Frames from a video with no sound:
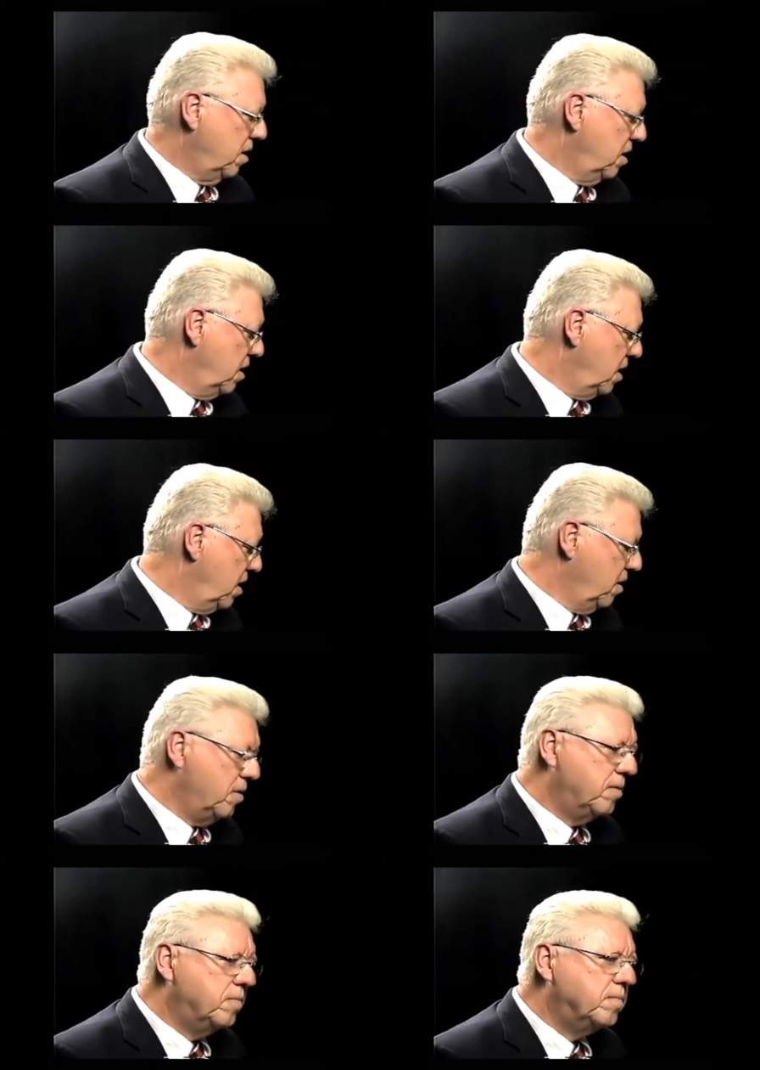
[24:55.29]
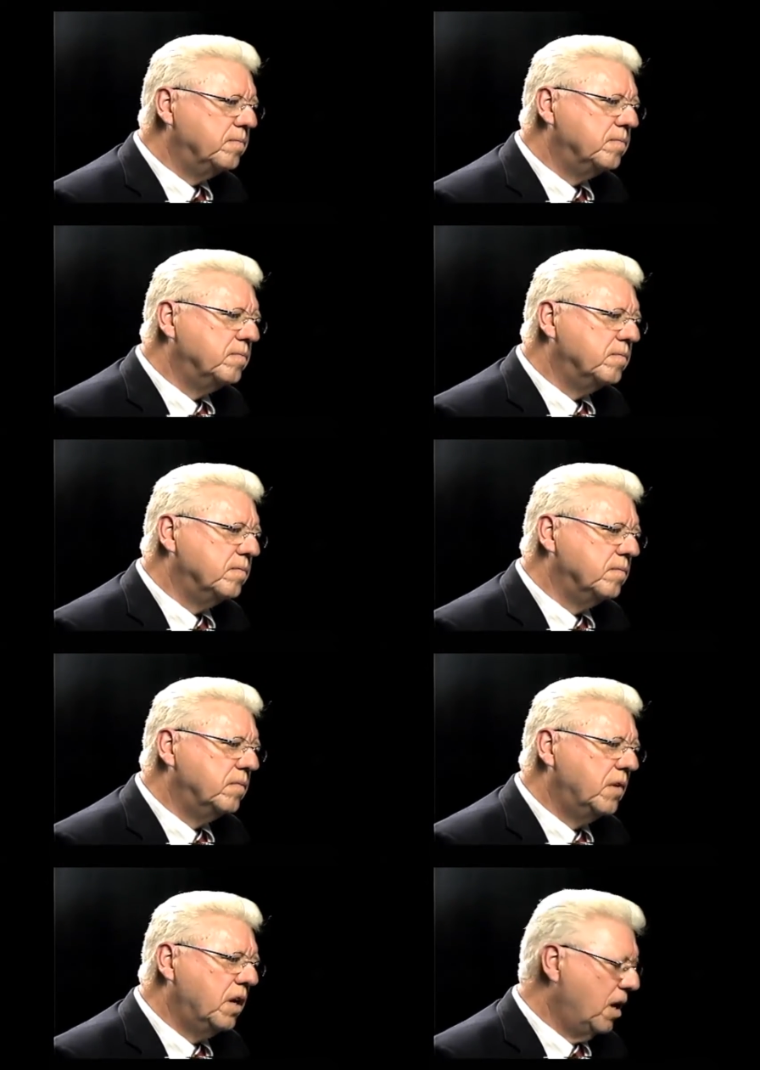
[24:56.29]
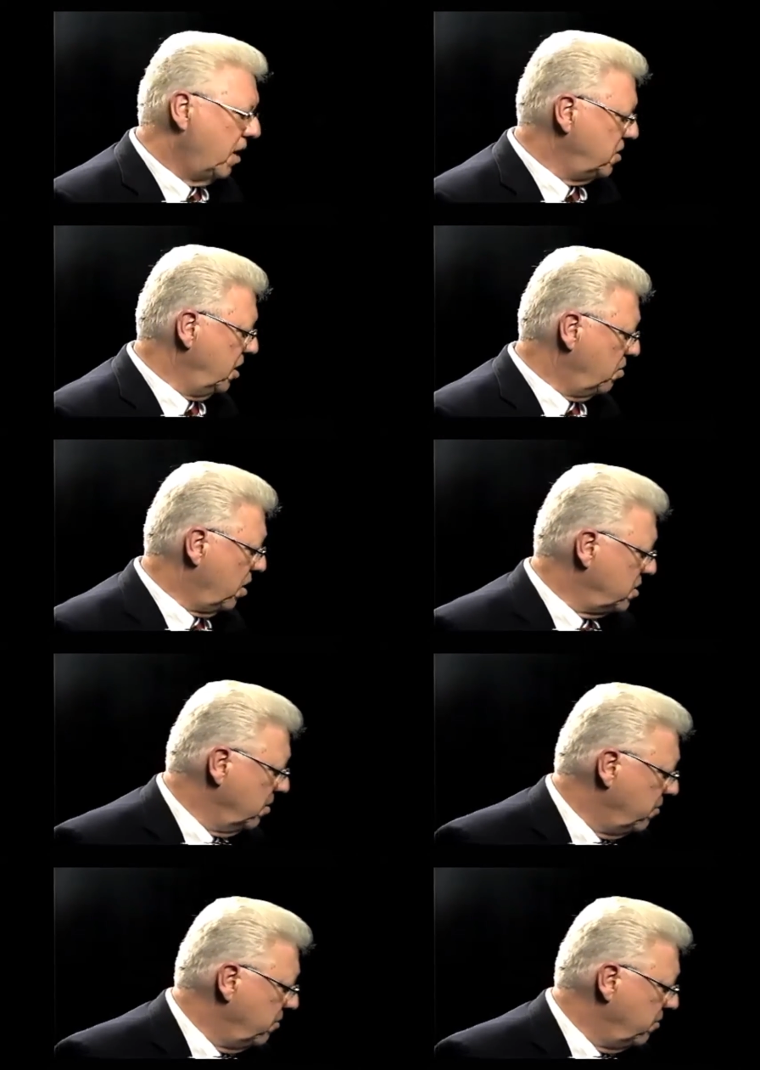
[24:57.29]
In Russian and English. I see you brought some